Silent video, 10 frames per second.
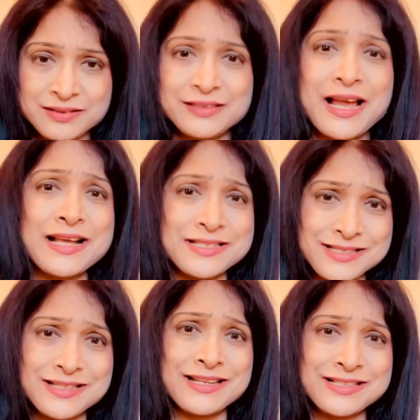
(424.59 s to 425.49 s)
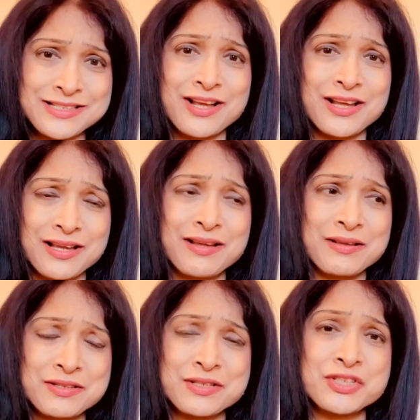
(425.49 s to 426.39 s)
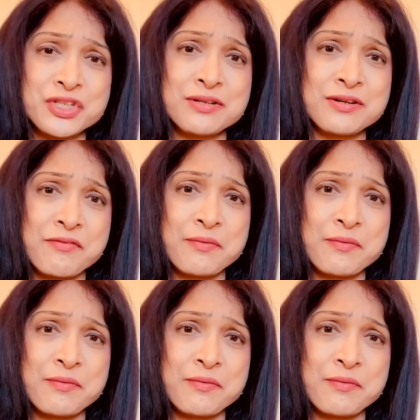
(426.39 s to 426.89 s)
yes, these children of